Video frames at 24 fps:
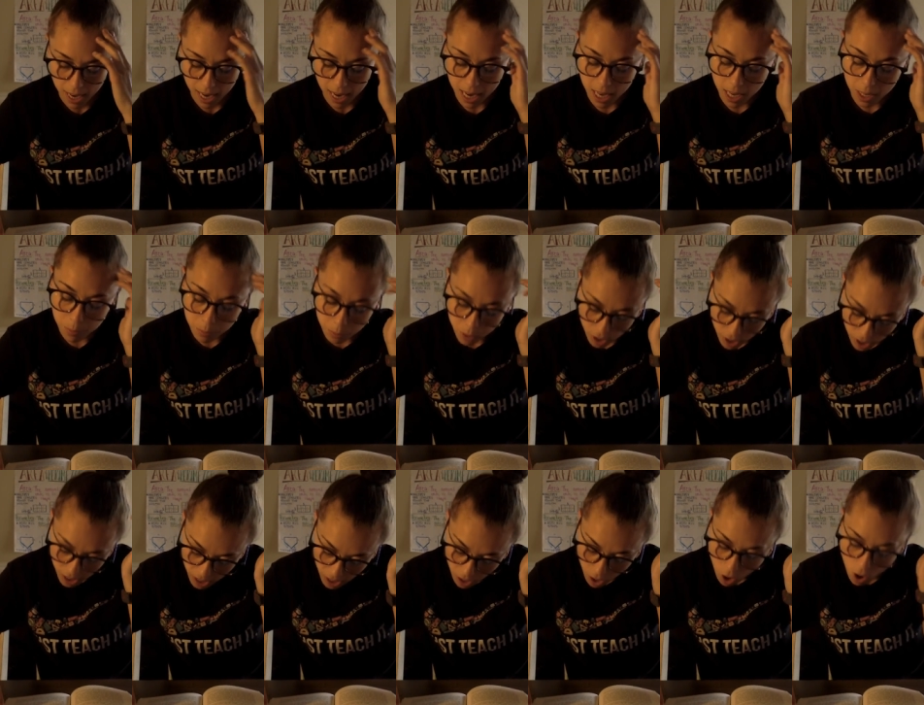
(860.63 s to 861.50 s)
Anne
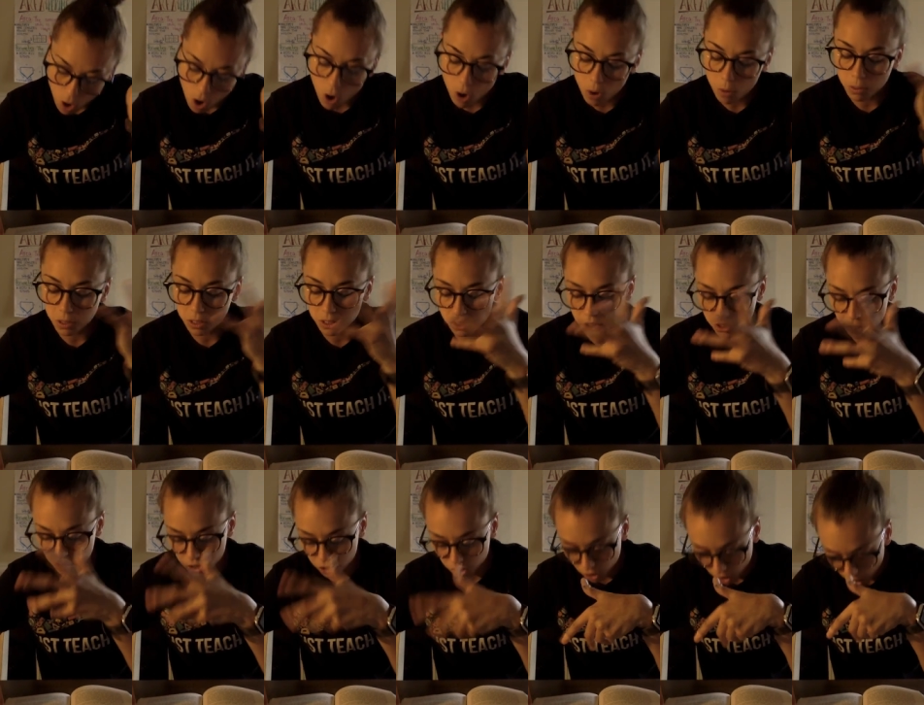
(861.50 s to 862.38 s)
Marie always
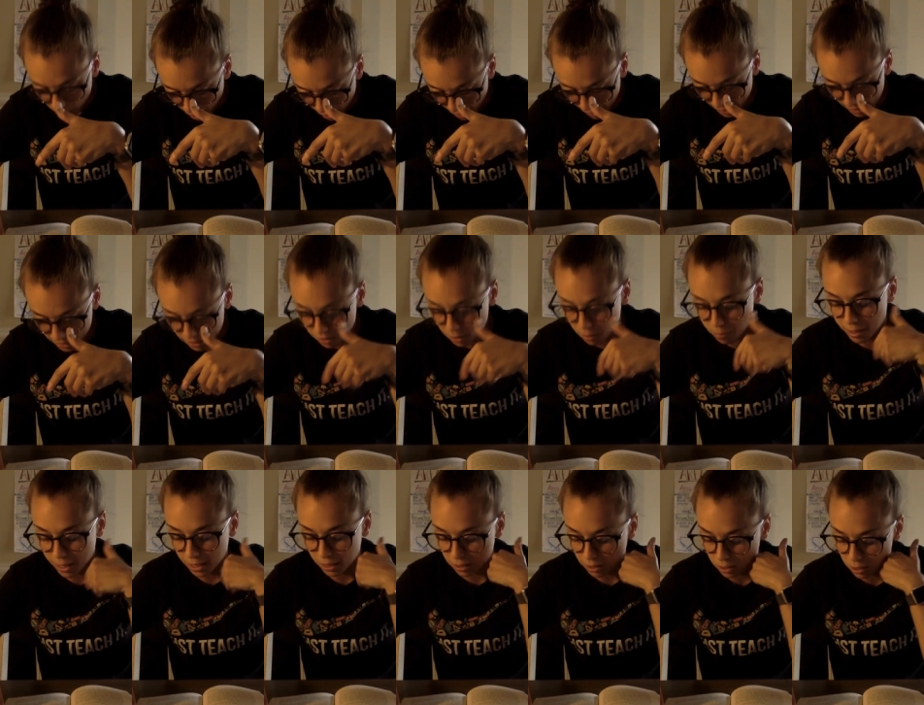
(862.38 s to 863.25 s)
tried to
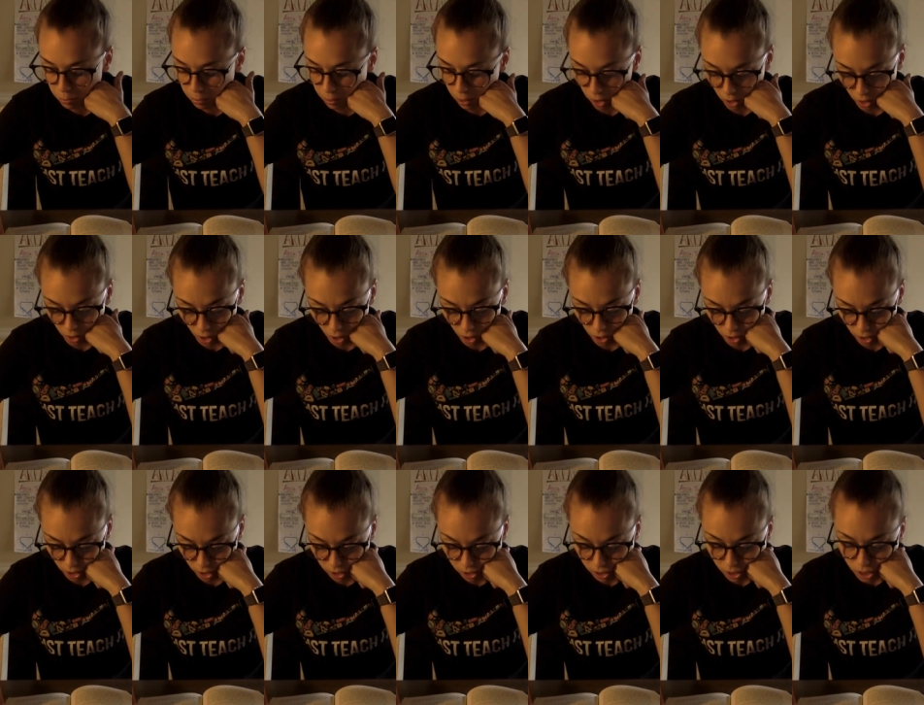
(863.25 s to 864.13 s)
make this part
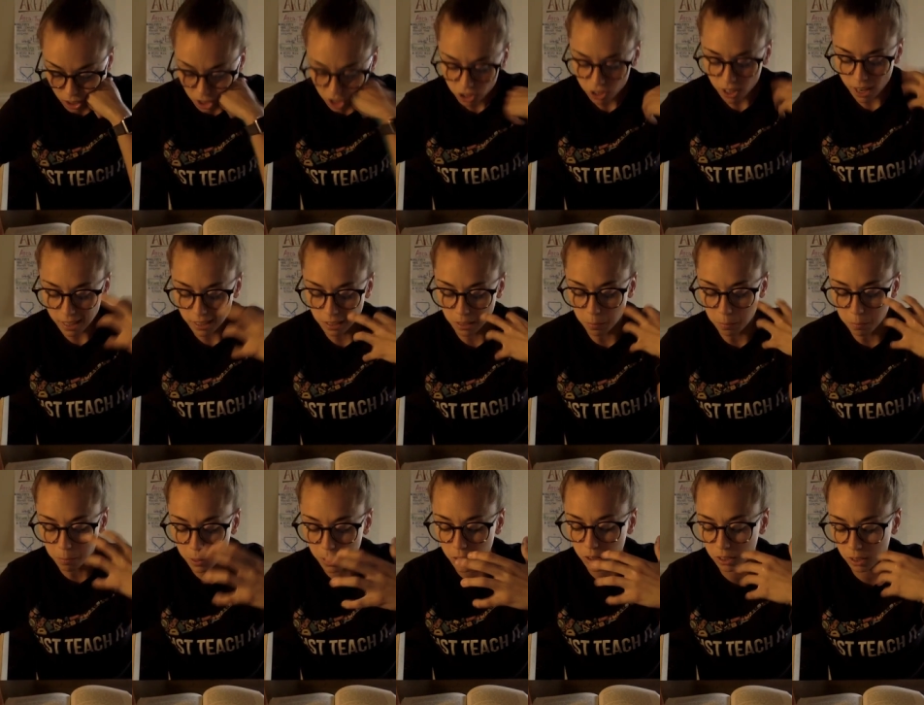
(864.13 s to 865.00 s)
longer, tried to
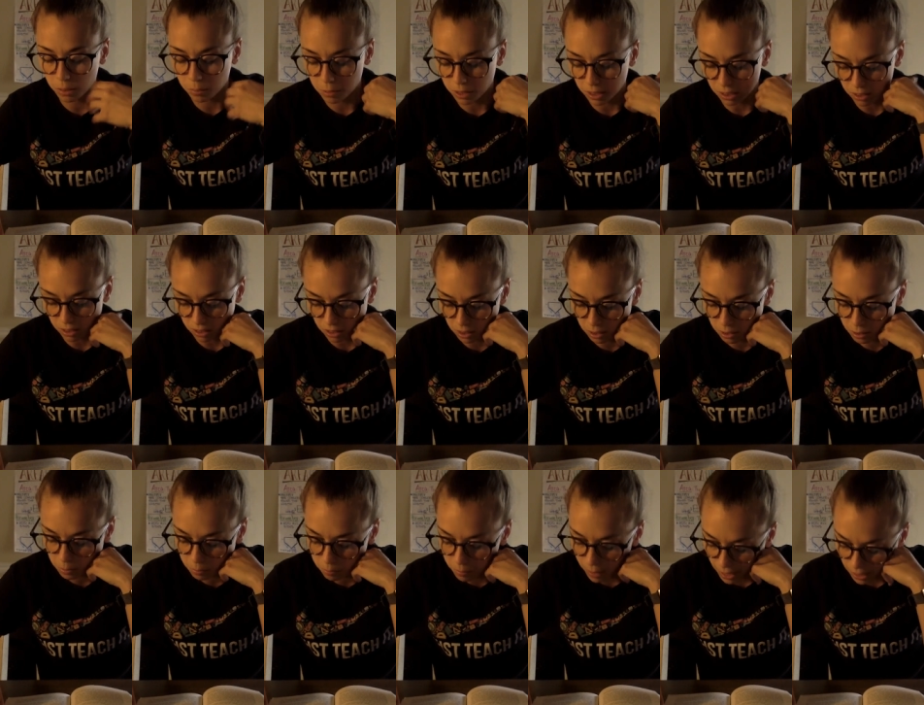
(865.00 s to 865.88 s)
build up the
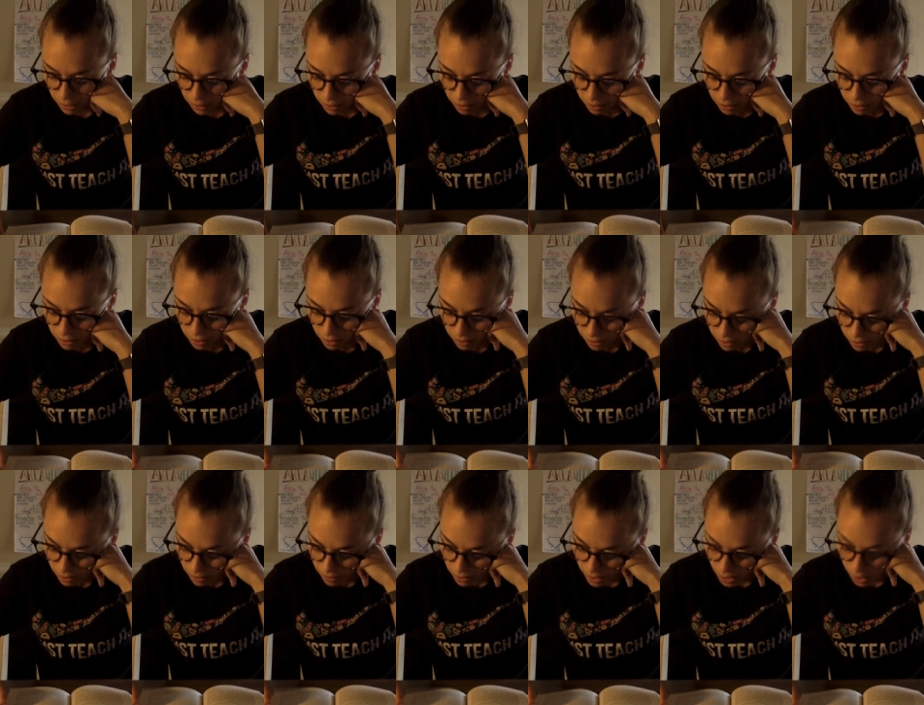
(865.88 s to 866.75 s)
suspense
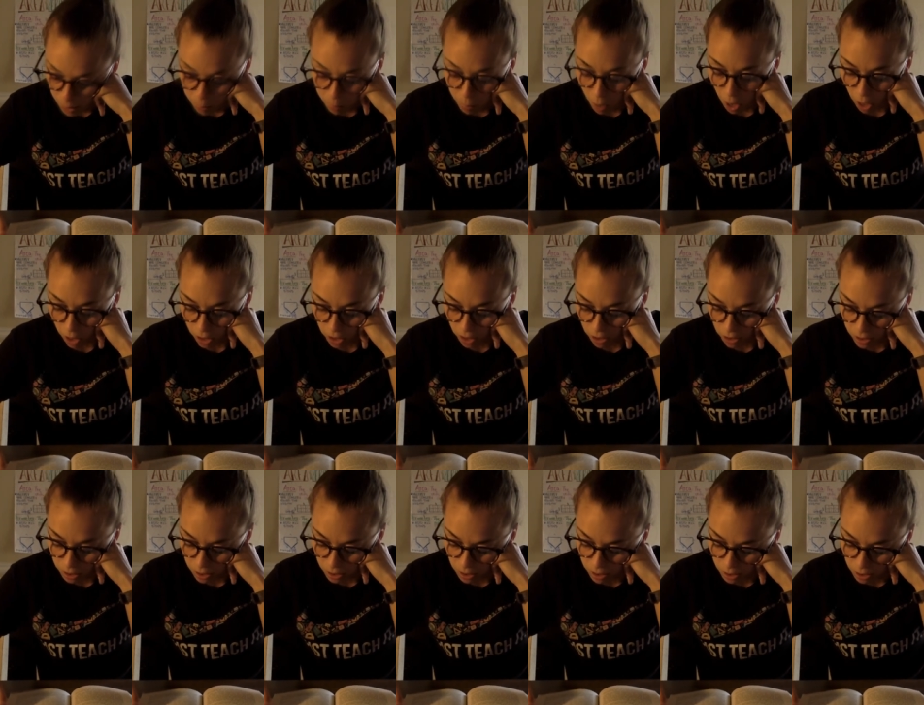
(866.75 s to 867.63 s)
and mock her
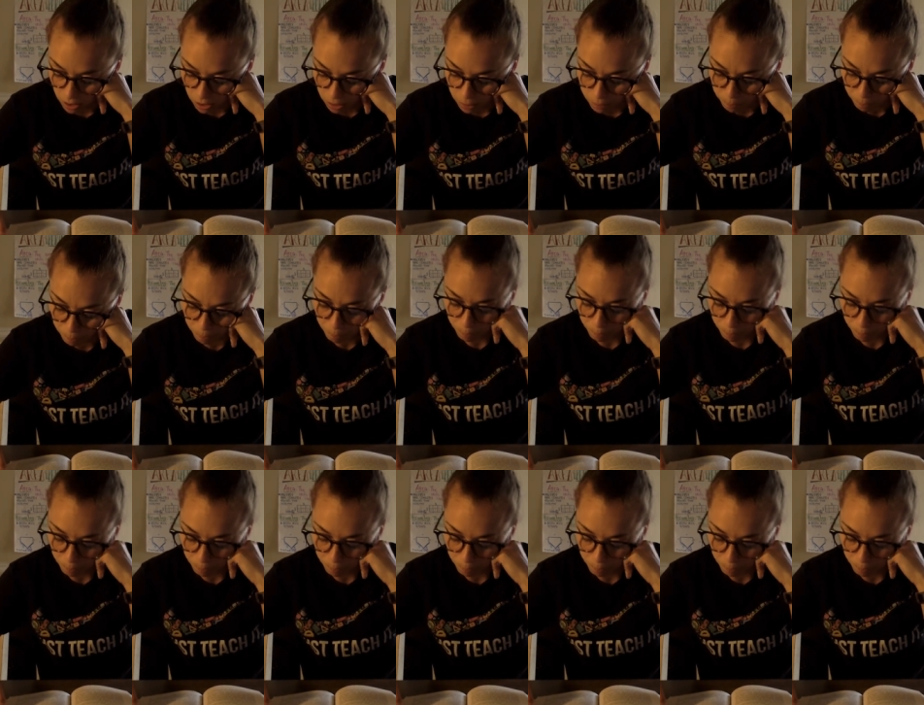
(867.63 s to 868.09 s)
sister.